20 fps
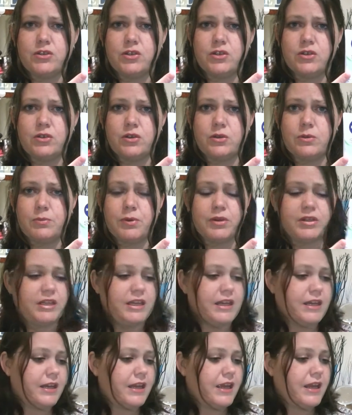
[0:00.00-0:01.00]
your body
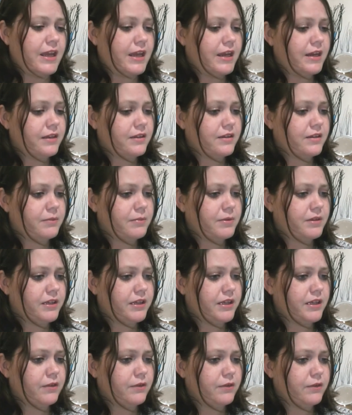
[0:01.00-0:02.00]
and hands, I
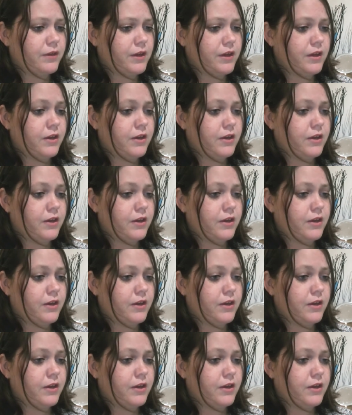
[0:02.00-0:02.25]
believe.